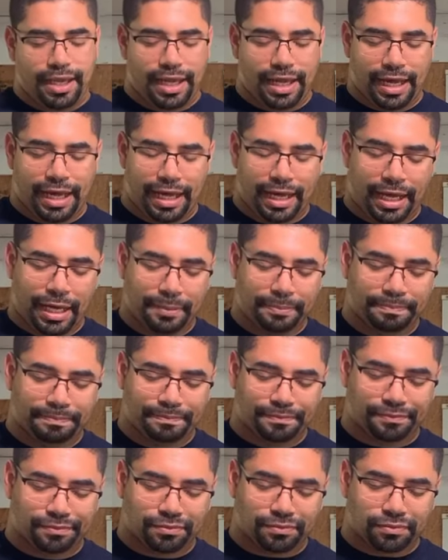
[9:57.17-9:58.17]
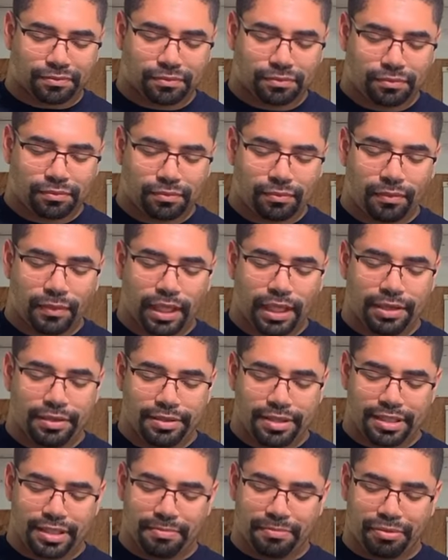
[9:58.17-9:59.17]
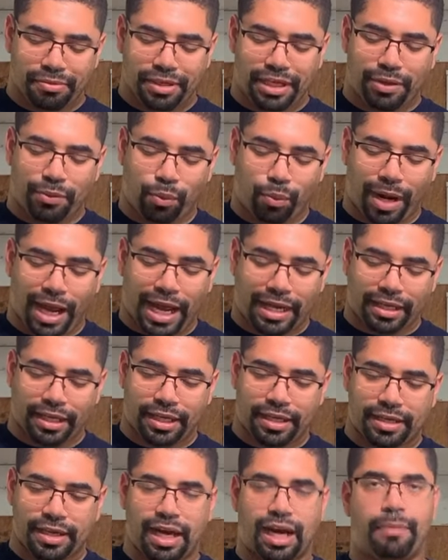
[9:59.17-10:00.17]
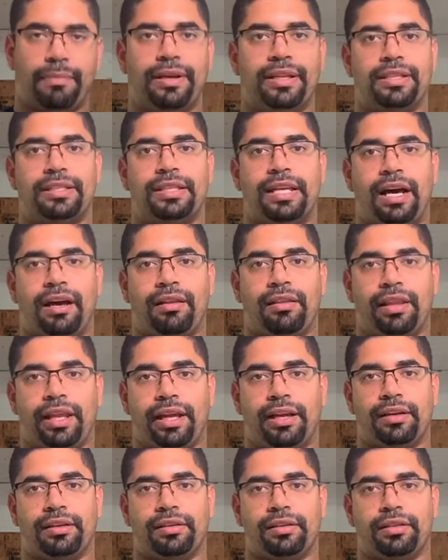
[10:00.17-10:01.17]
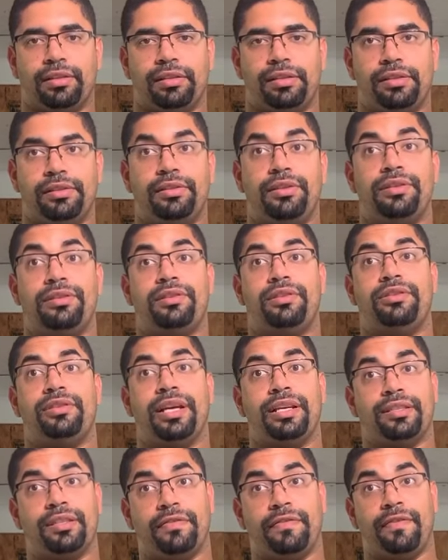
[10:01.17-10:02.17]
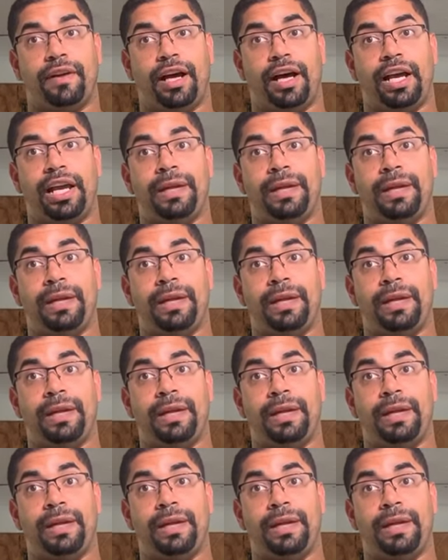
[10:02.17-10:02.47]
Um, you see some pretty wacky comments out there just to justify